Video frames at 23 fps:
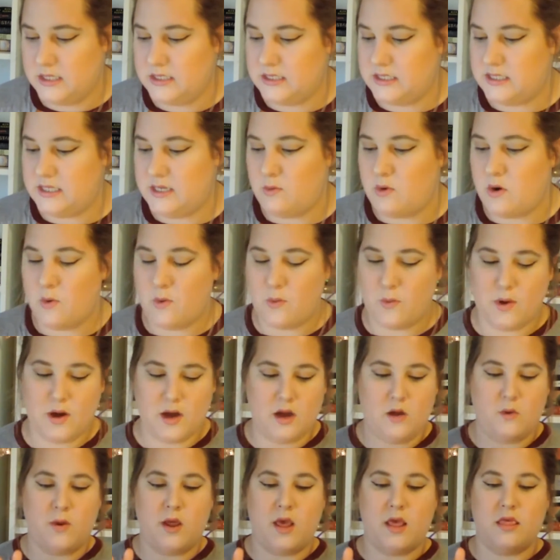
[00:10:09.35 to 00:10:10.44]
See what we're
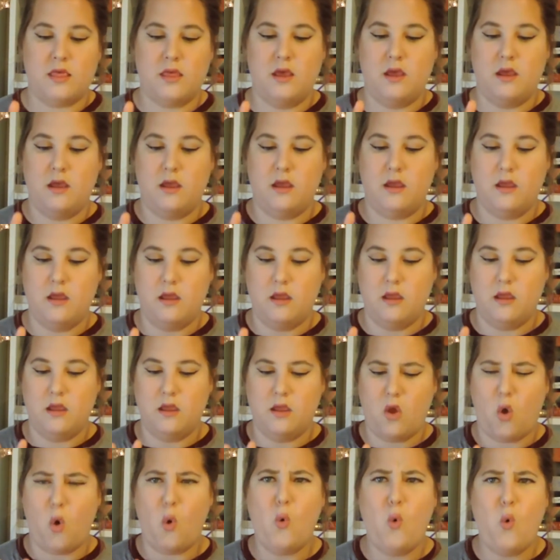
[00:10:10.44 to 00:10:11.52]
working with.
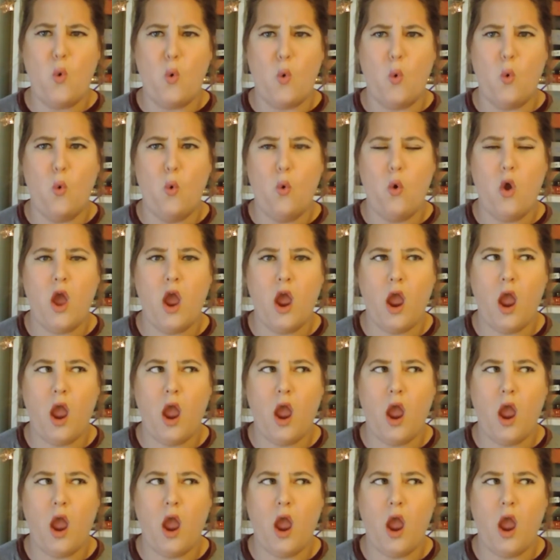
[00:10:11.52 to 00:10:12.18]
Ooh.